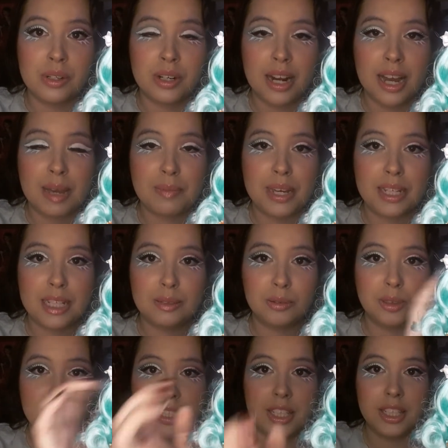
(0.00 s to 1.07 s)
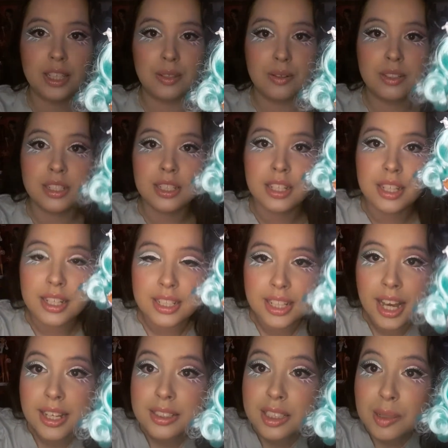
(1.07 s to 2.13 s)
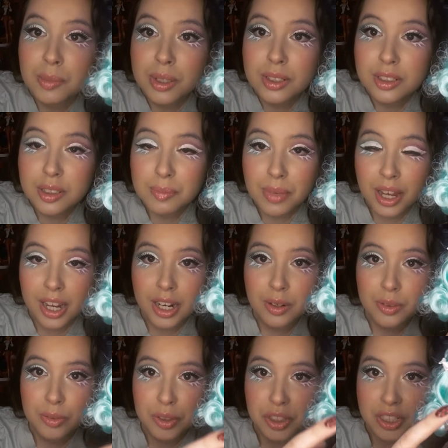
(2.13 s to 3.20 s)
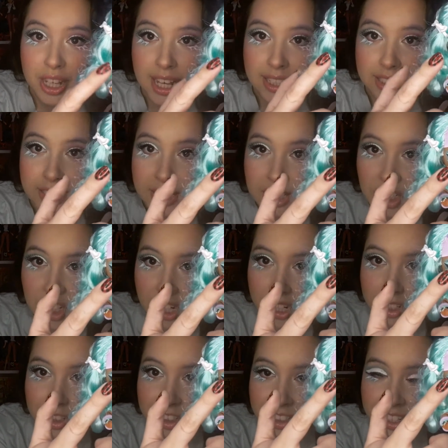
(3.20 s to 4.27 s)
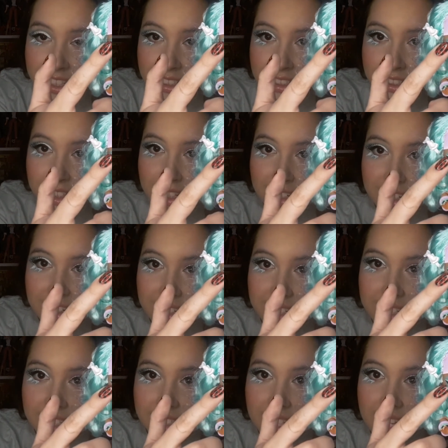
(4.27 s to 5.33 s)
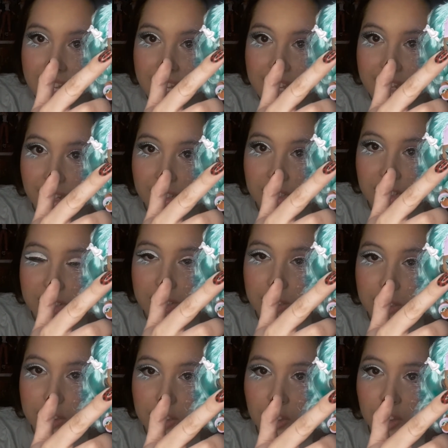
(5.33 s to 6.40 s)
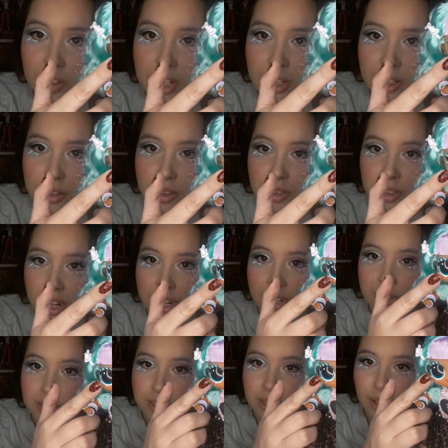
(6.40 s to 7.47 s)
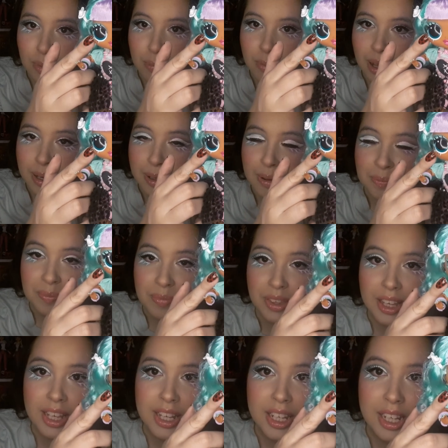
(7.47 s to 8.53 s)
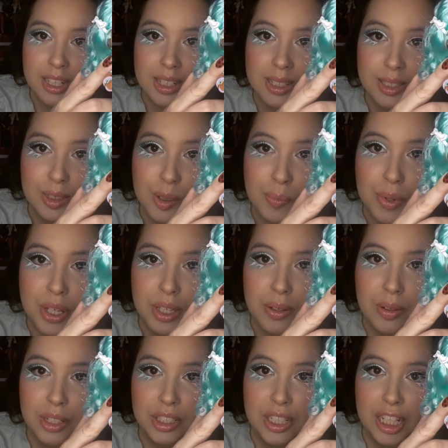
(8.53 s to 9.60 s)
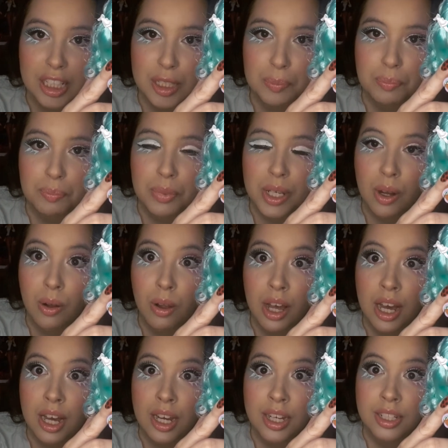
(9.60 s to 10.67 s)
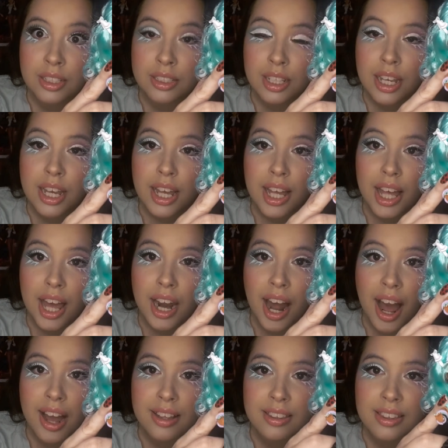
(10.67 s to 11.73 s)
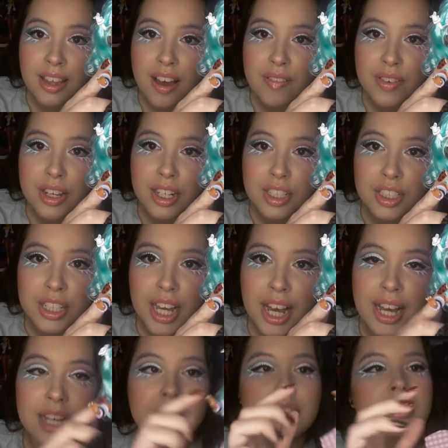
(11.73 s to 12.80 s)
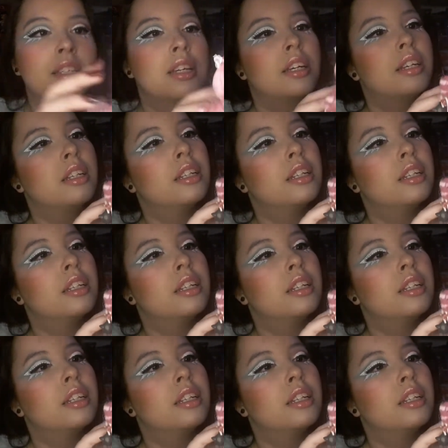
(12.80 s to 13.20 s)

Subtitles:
Her eye makeup's really cute. It's kind of similar to mine. Well, she has this giant crease, cut crease. And she has these three little triangles on the bottom. And it's super cute. She has big old eyes. And I love it. And she has...